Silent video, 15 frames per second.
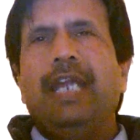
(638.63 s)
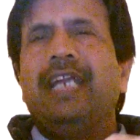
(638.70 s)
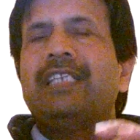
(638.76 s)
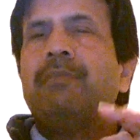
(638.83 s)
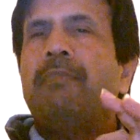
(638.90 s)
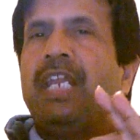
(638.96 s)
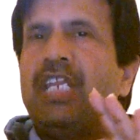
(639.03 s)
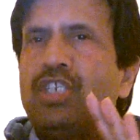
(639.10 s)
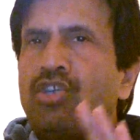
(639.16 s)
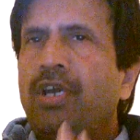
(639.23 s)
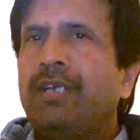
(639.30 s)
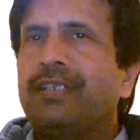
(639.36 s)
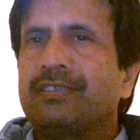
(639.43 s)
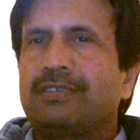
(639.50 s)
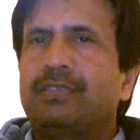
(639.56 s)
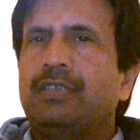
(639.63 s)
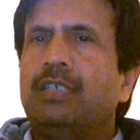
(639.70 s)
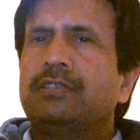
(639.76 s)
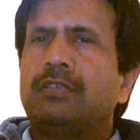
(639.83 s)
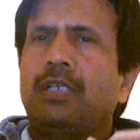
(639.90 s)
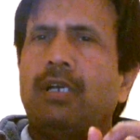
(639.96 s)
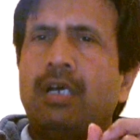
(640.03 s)
and the meningitis
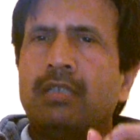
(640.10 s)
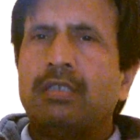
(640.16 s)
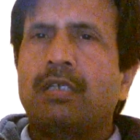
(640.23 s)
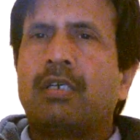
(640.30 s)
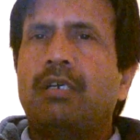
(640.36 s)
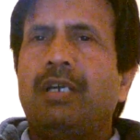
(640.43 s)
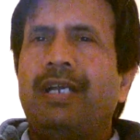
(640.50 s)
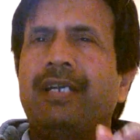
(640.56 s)
is another